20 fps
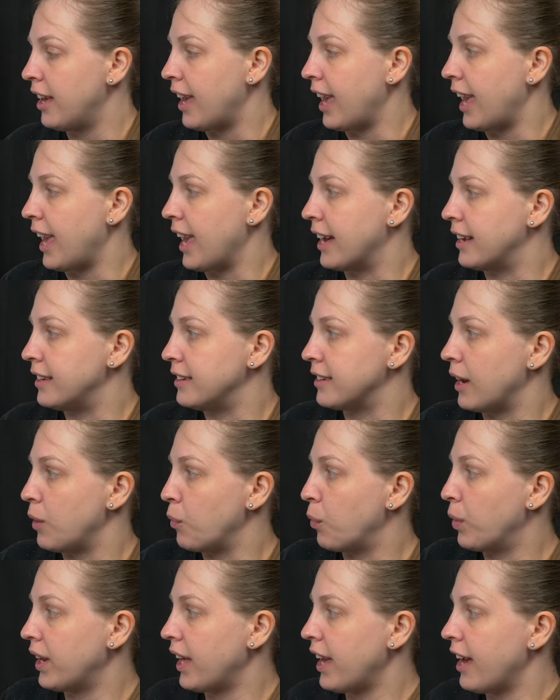And I
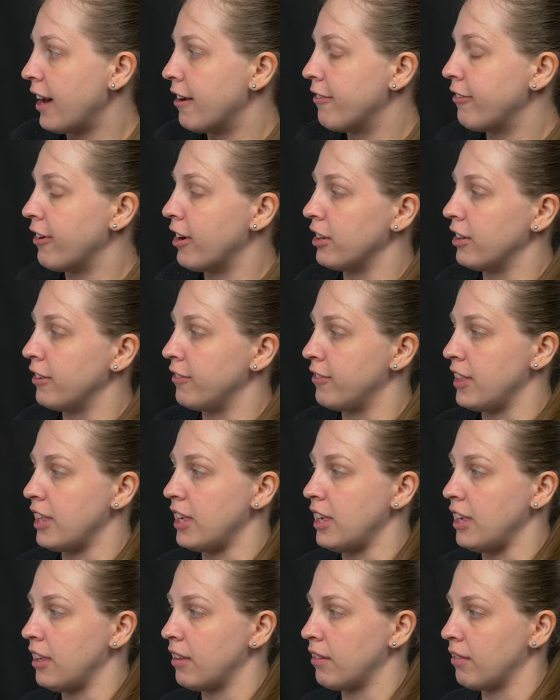want to have all of
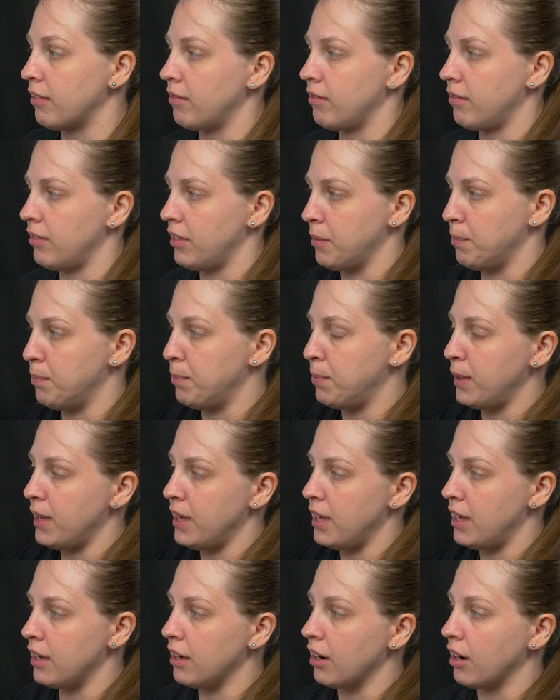the the
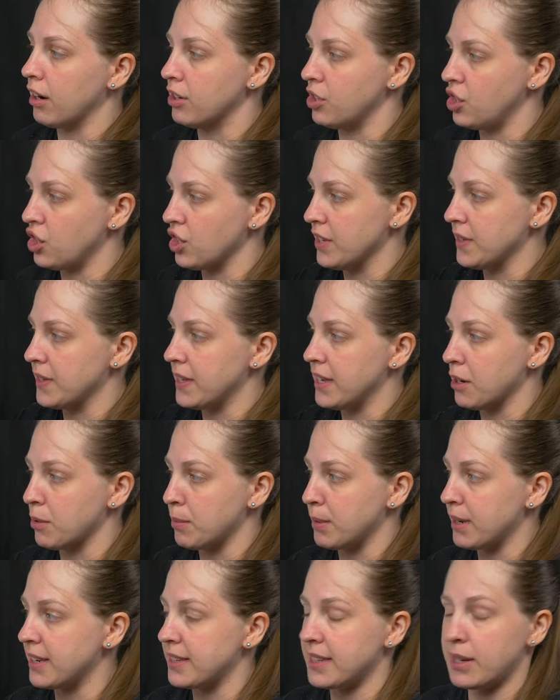big arches here
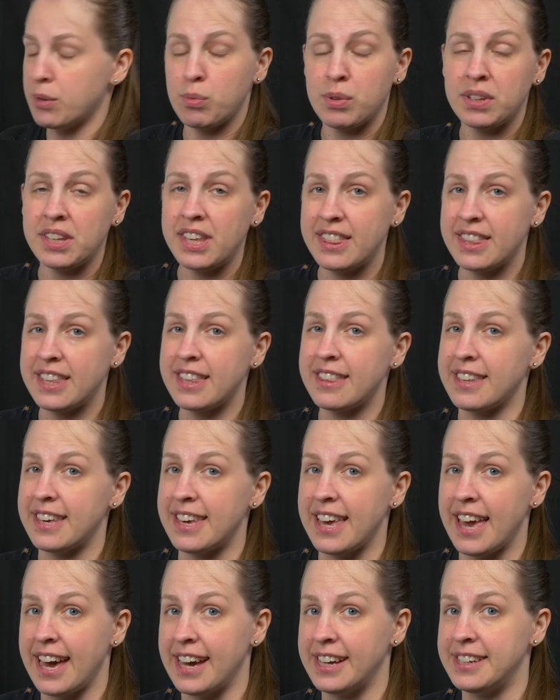because I really think
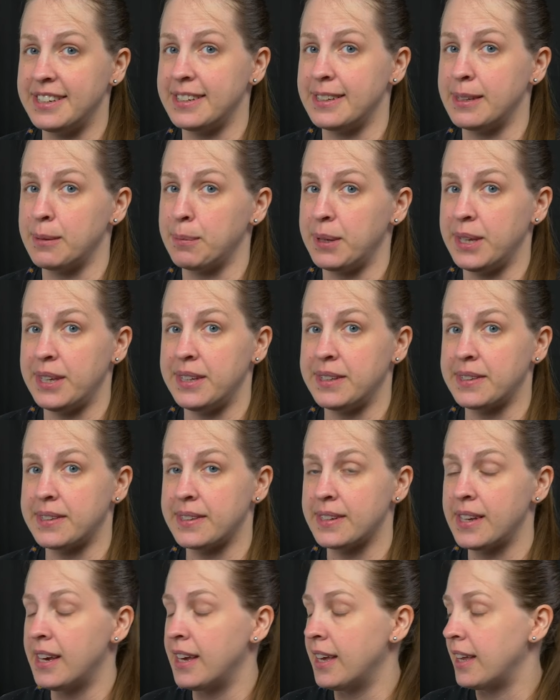they add to the
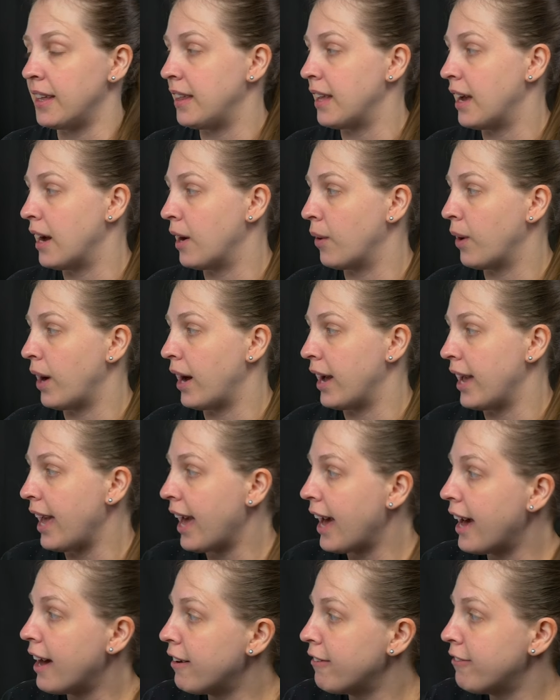piece. Now I
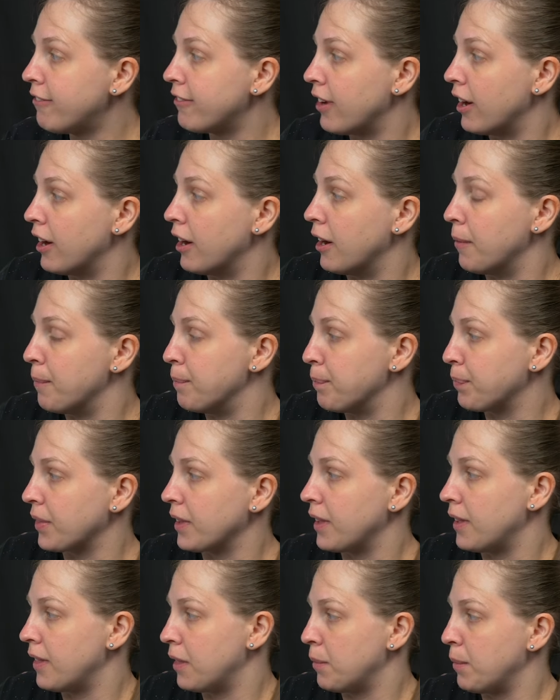have um,
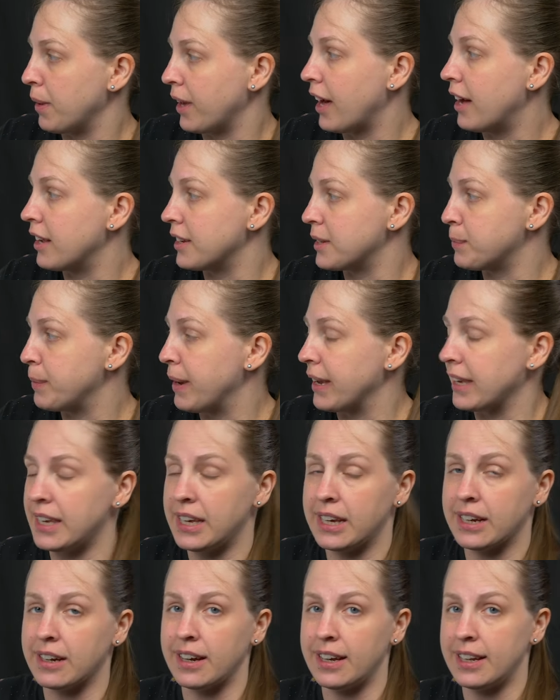the Mechanis back
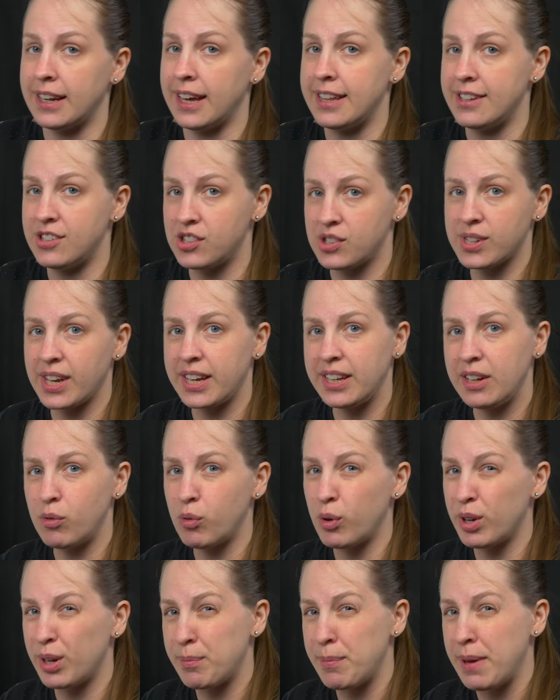here and I just kind of
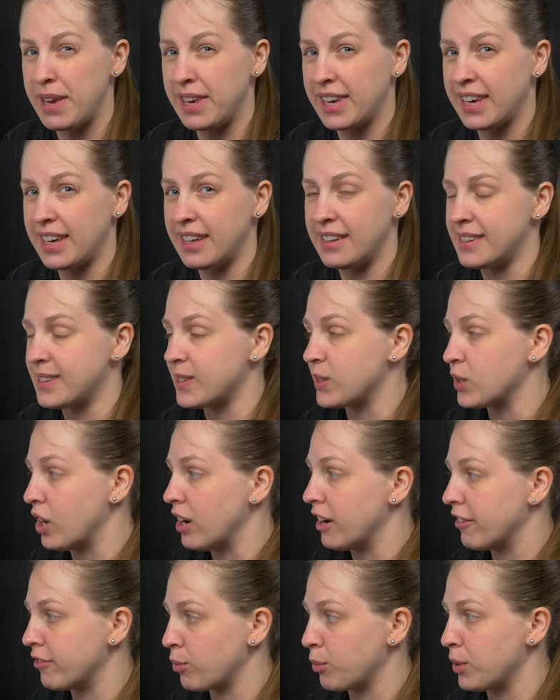want to make it
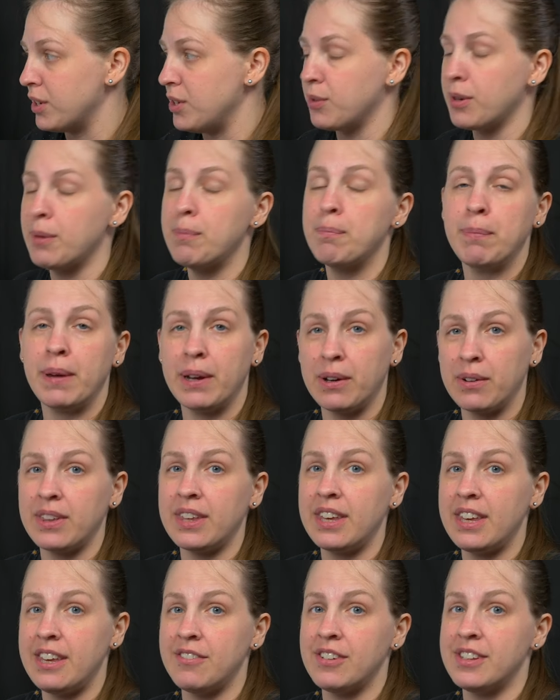soft where you can
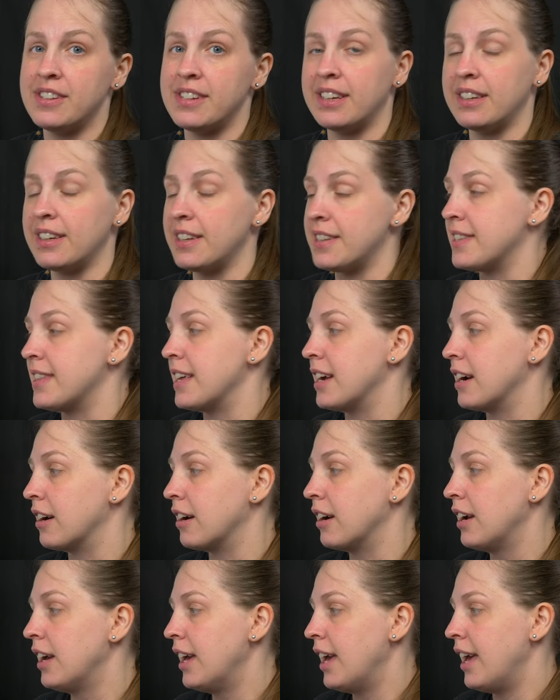barely even tell it's
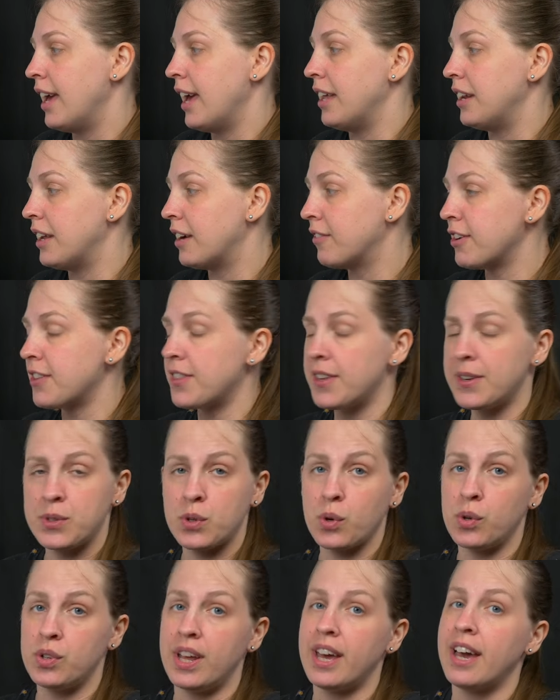there. And everything's
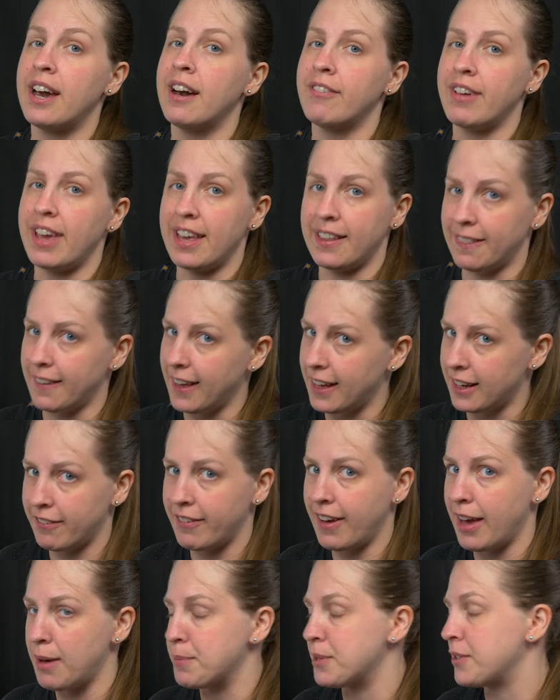going to have a lot
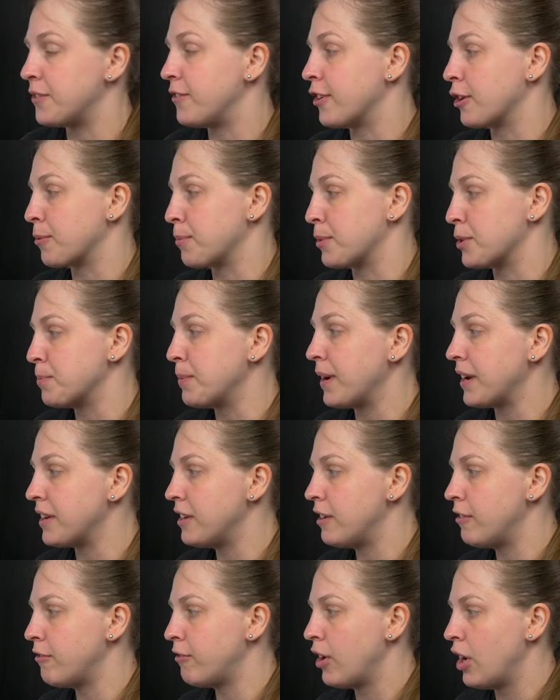of atmospheric
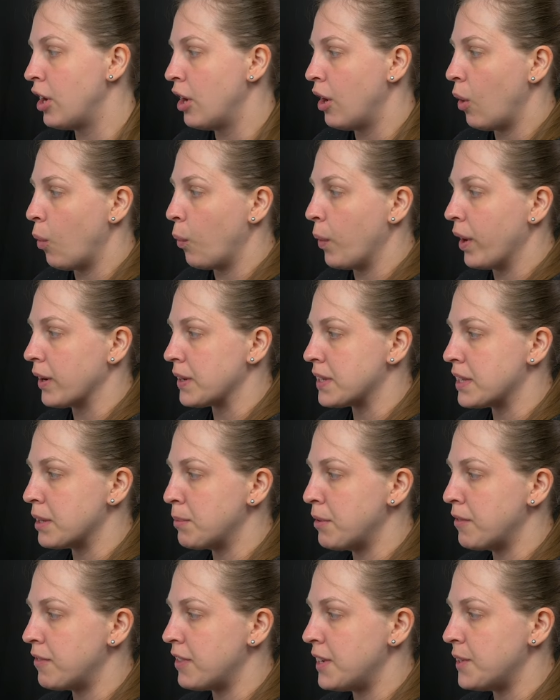perspective where
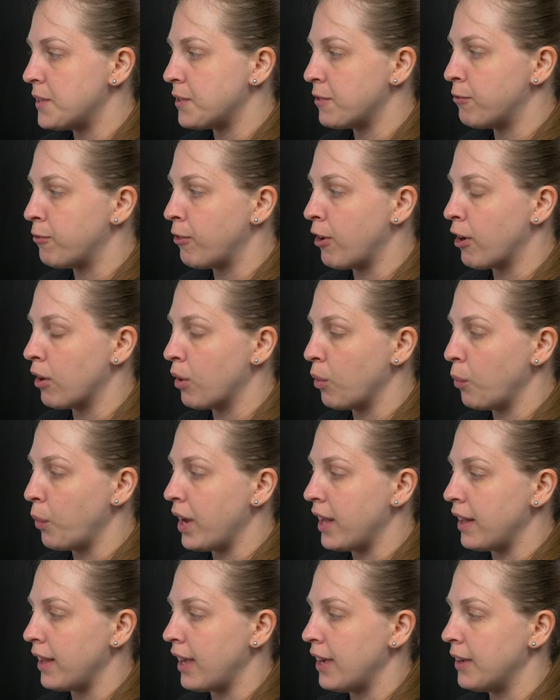some of these far
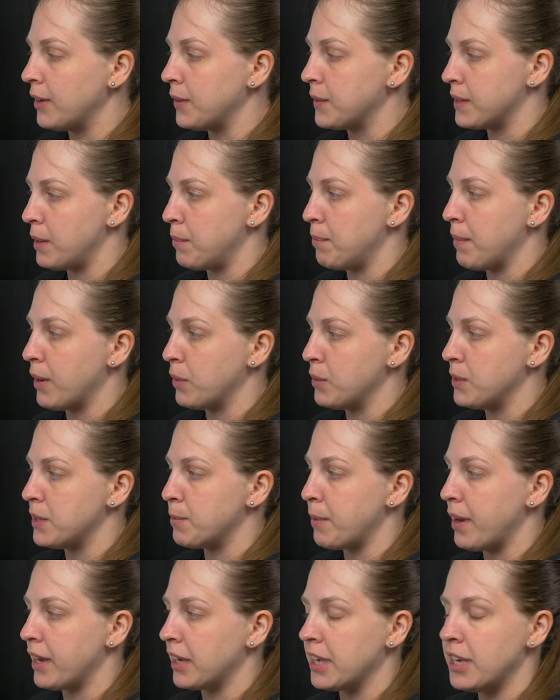away hills and mountains
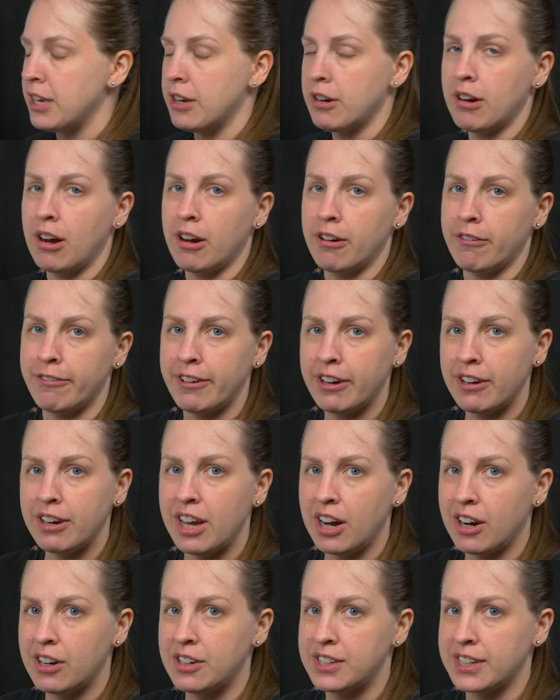back here are very
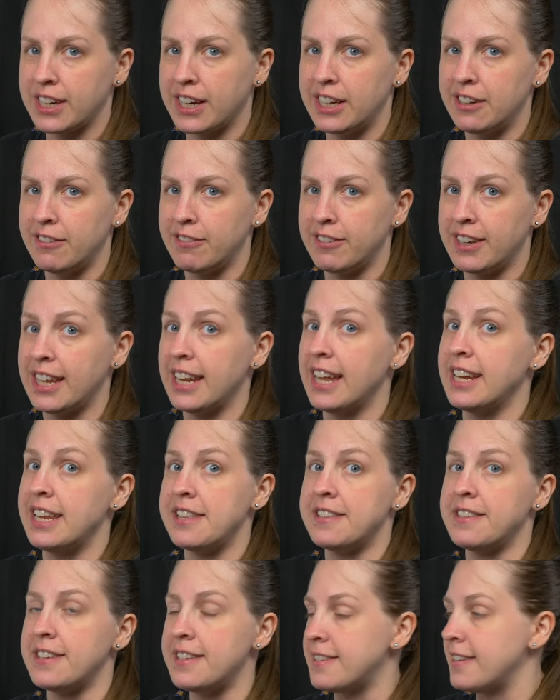hard to kind of get any
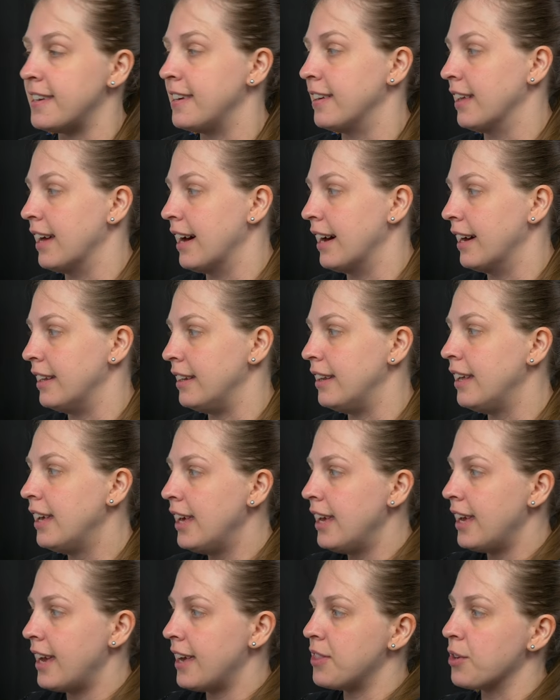detail on
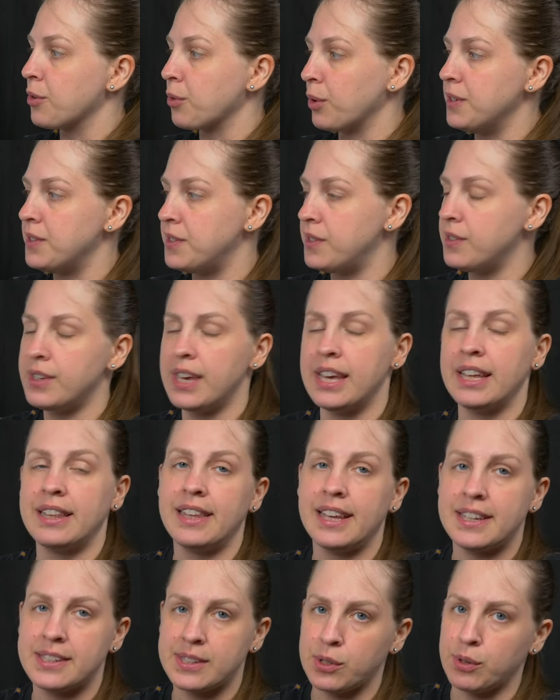and they're going to get
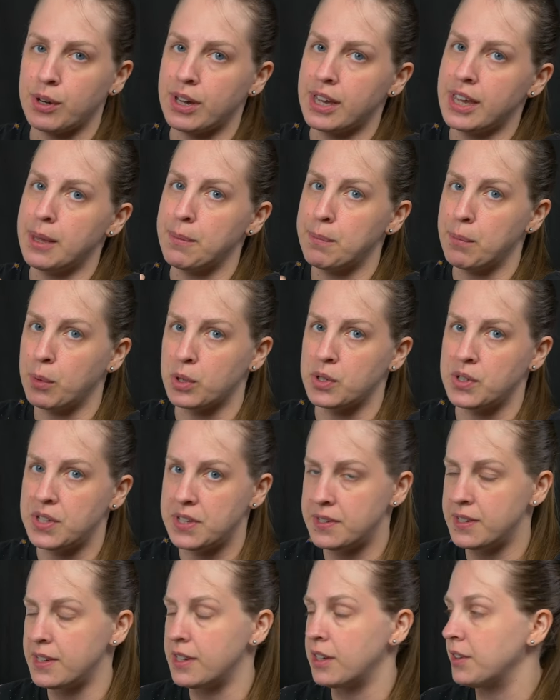less gray and more
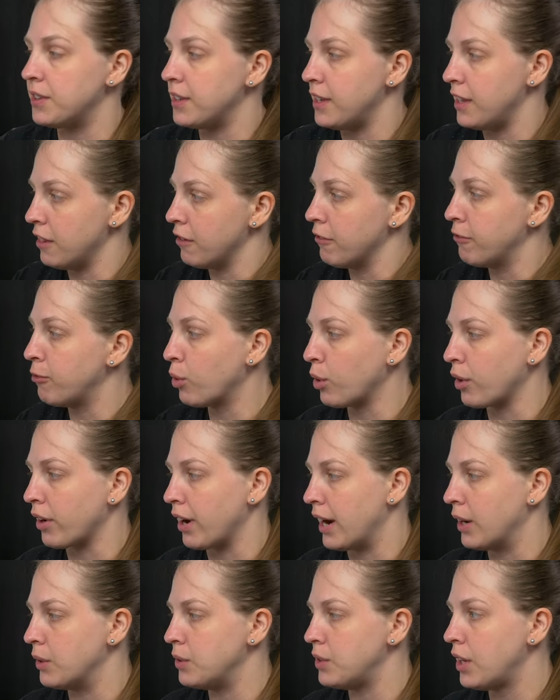detailed in the
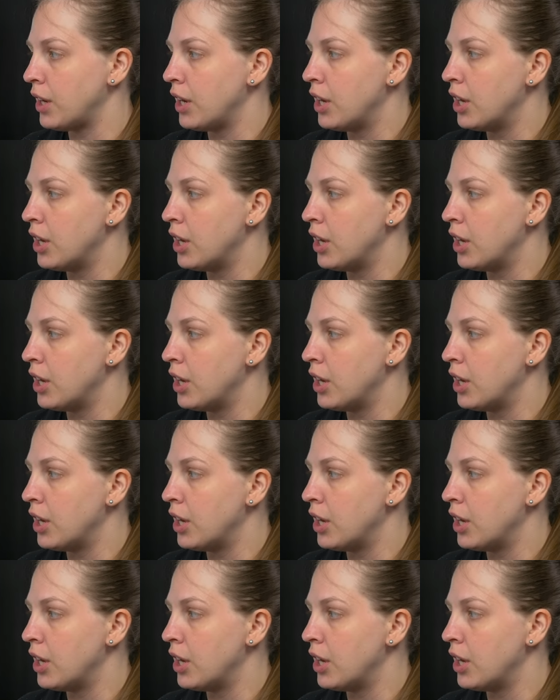foreground.